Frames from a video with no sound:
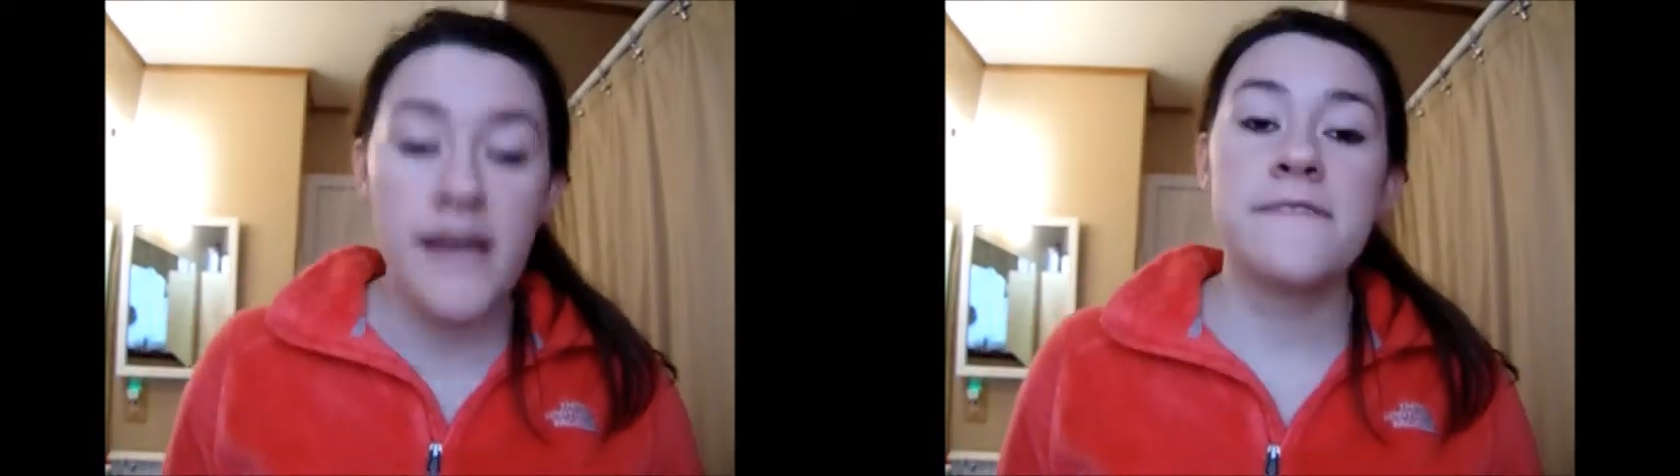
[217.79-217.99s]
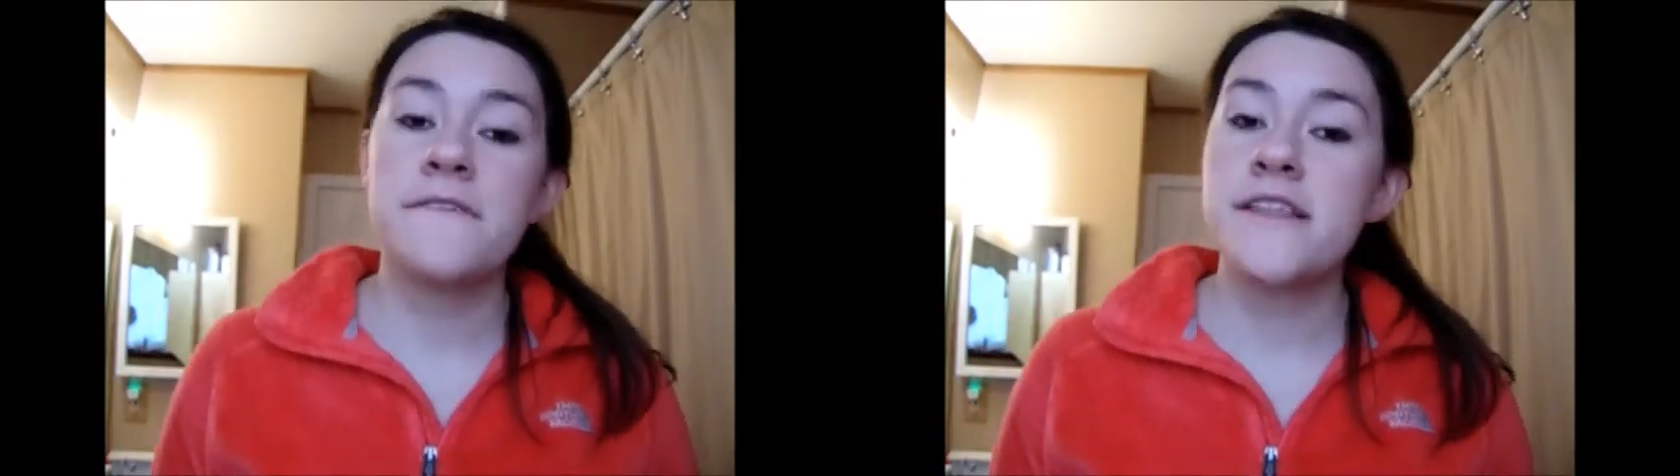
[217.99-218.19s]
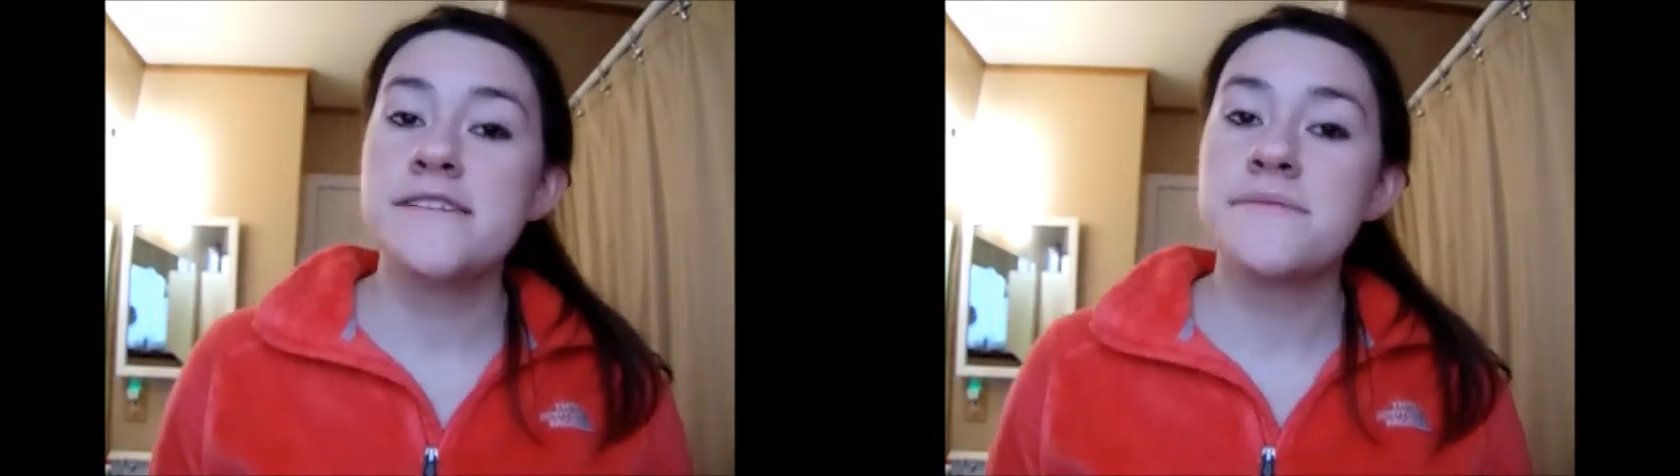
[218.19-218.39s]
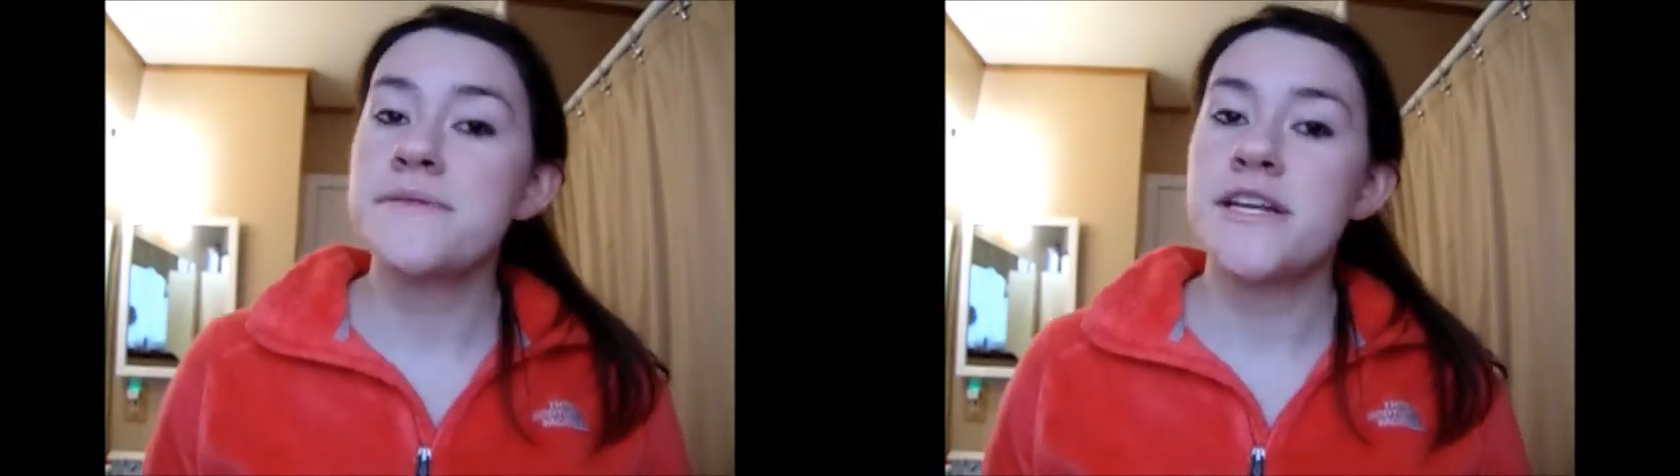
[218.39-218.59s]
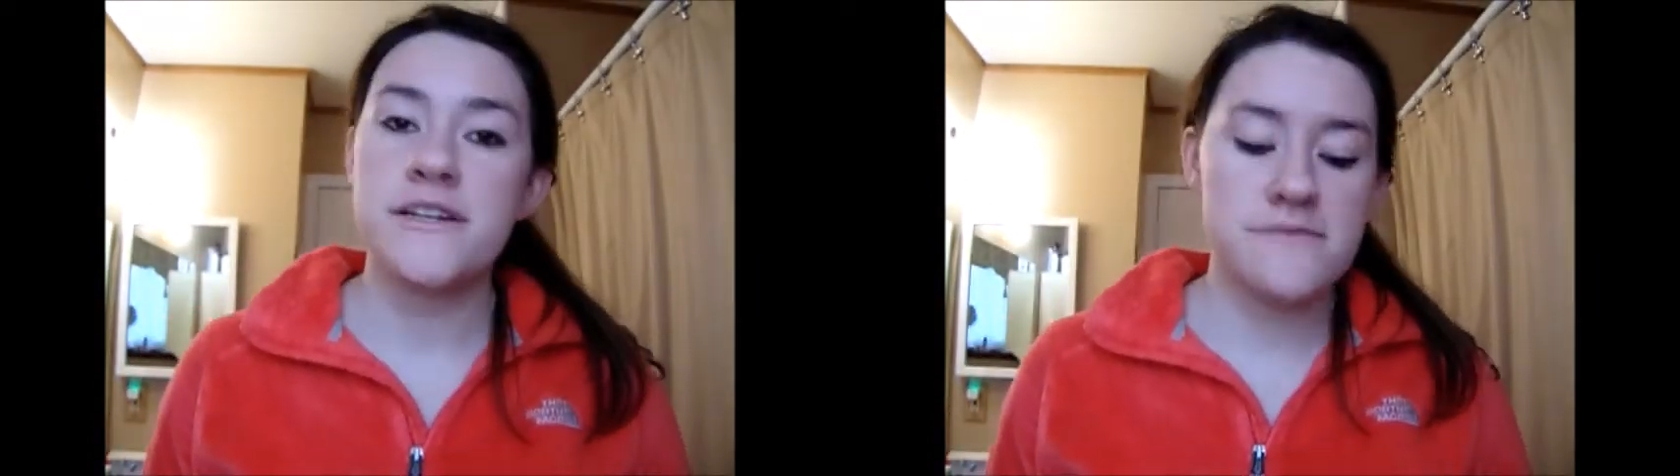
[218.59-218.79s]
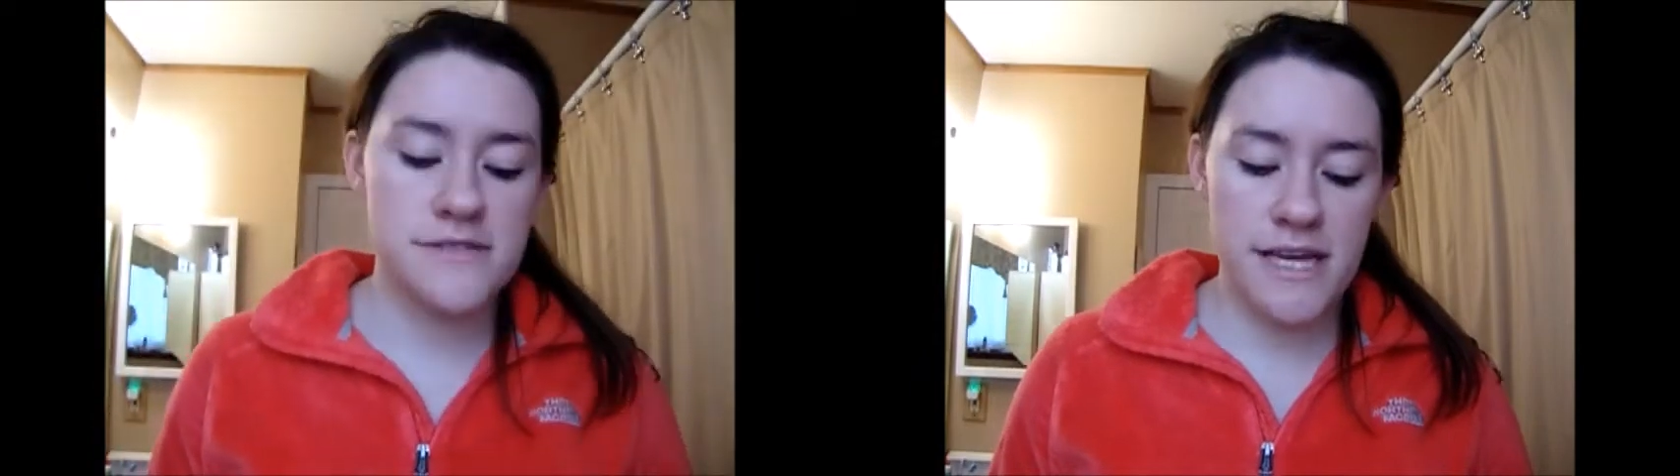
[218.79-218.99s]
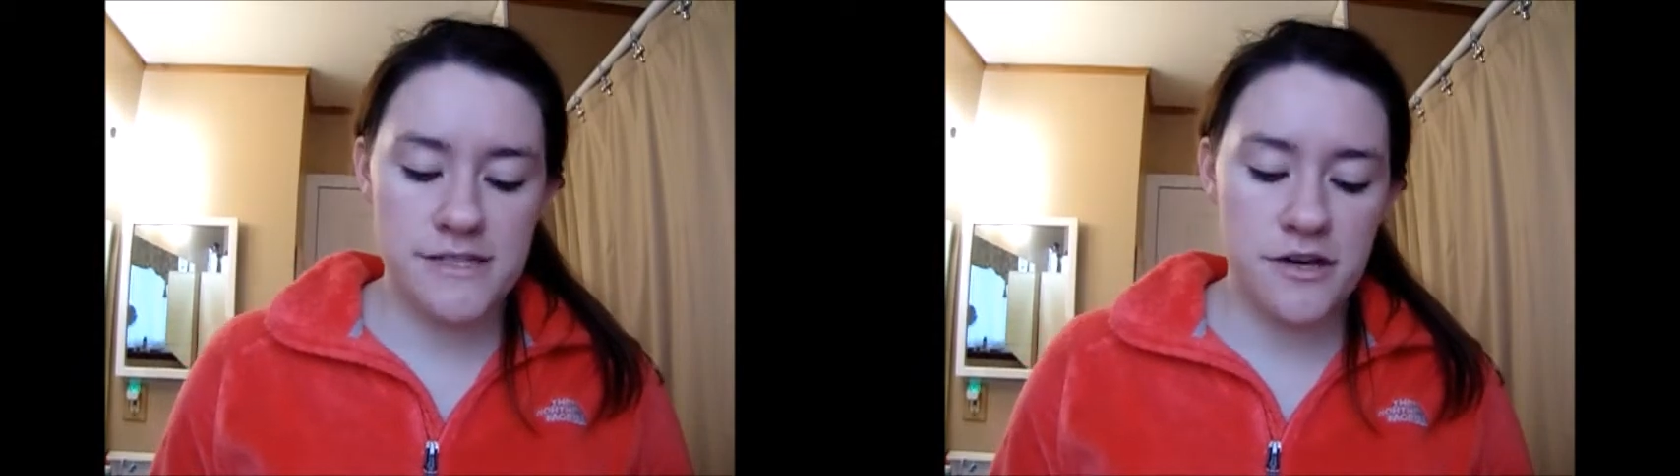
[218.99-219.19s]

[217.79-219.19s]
And for this I'm going to use a